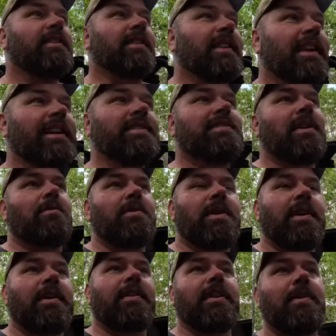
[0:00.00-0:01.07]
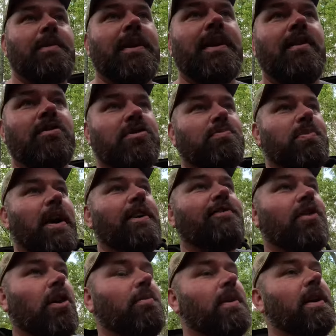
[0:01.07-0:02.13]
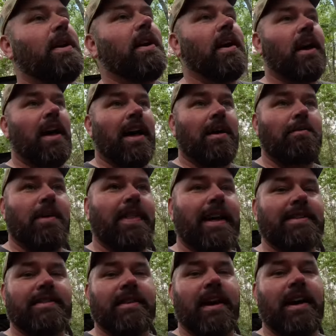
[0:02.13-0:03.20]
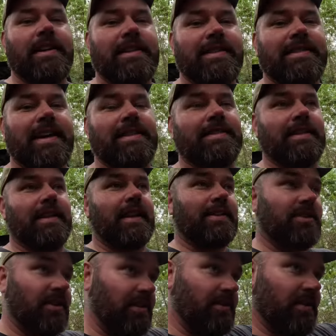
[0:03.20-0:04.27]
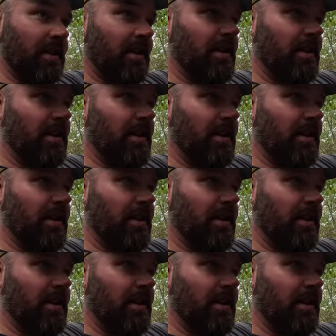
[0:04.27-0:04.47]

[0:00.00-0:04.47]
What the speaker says: list. I'm going to come in here and spray foam it, but that's not a necessity. That's just